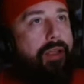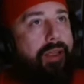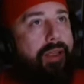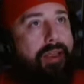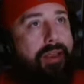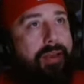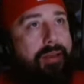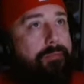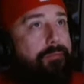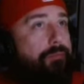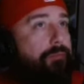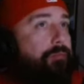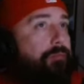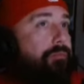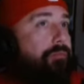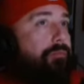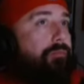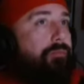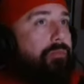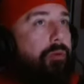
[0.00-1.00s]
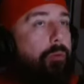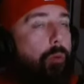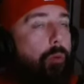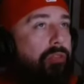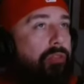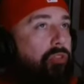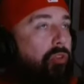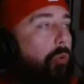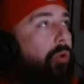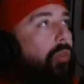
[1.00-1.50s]
he
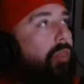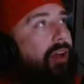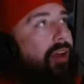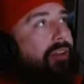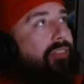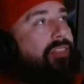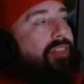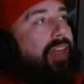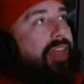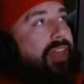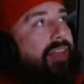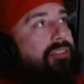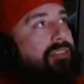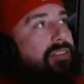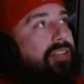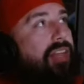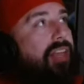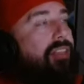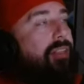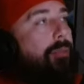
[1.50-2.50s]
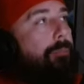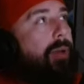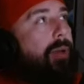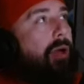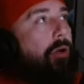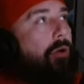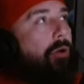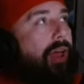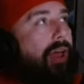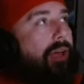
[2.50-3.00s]
went through a lot of things, getting the
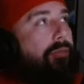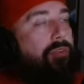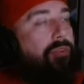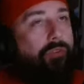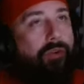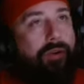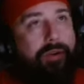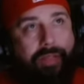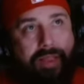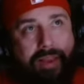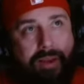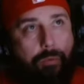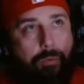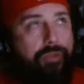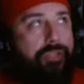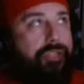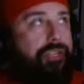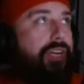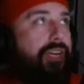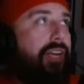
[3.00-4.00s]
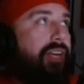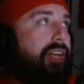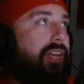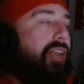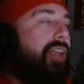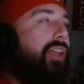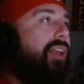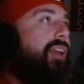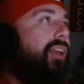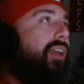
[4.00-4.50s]
belt, have to relinquish it,
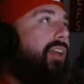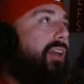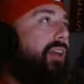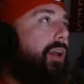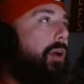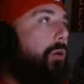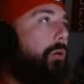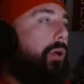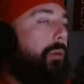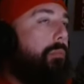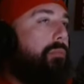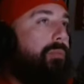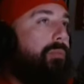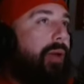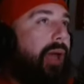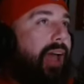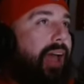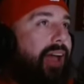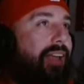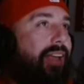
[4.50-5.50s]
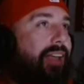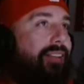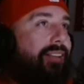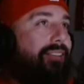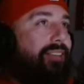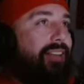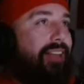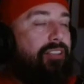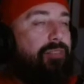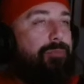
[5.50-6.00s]
you know, comes back
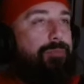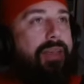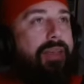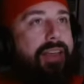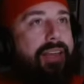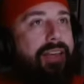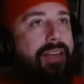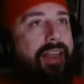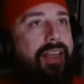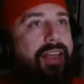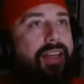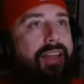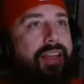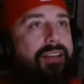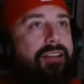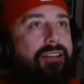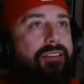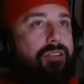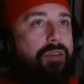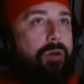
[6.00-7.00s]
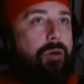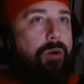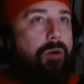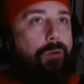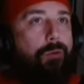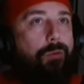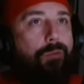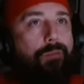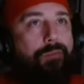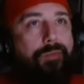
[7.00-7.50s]
and gets beat.
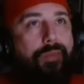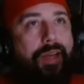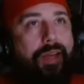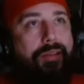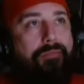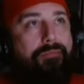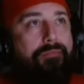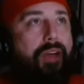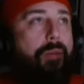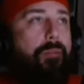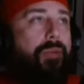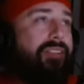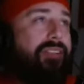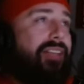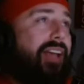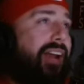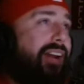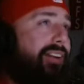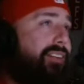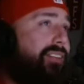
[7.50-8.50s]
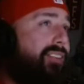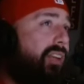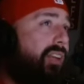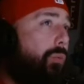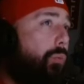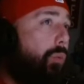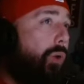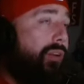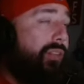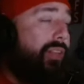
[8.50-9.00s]
So I'm excited to see
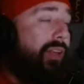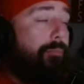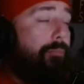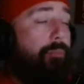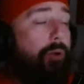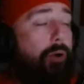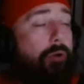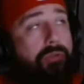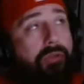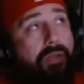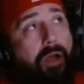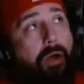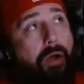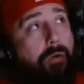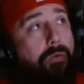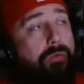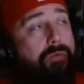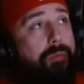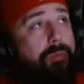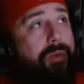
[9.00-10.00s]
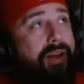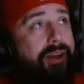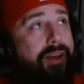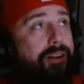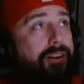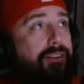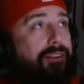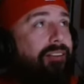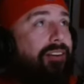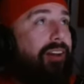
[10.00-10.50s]
where they both go from
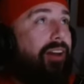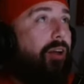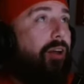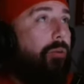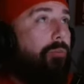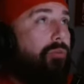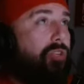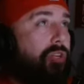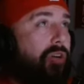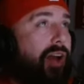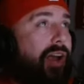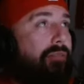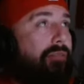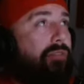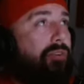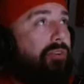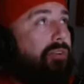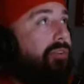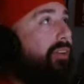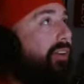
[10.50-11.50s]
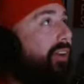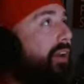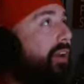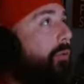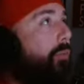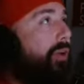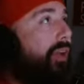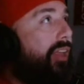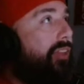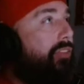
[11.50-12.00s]
here. You know, I'm sure after, you know,
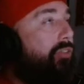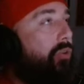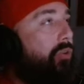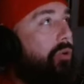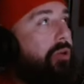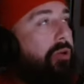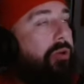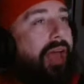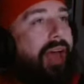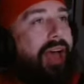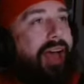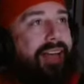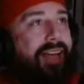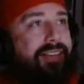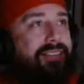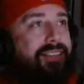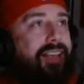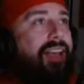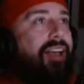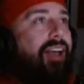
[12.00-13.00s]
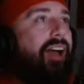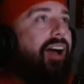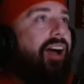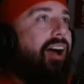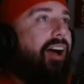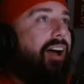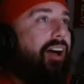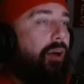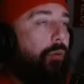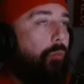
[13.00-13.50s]
we get through you guys,
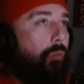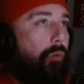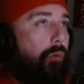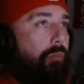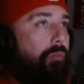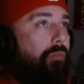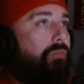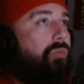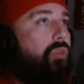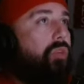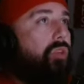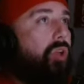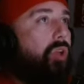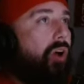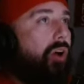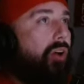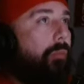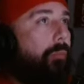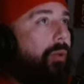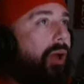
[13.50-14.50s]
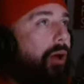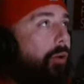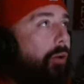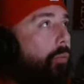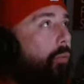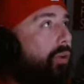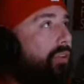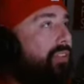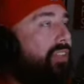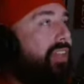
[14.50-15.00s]
we'll talk about
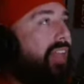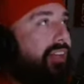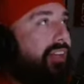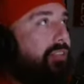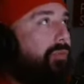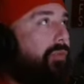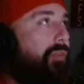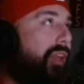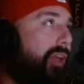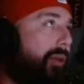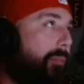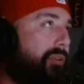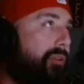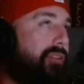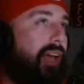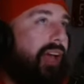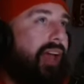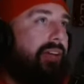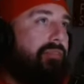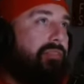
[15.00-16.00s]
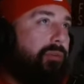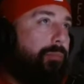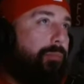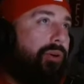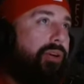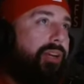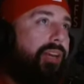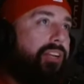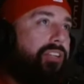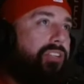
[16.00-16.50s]
what's next for them, because I have some
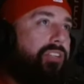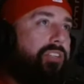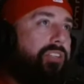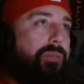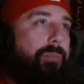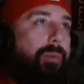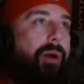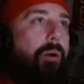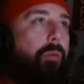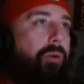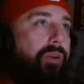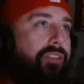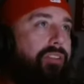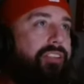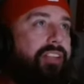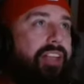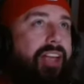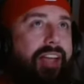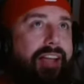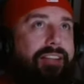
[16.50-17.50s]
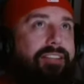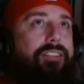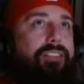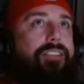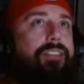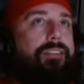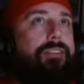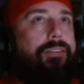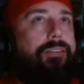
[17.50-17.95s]
predictions about what's next.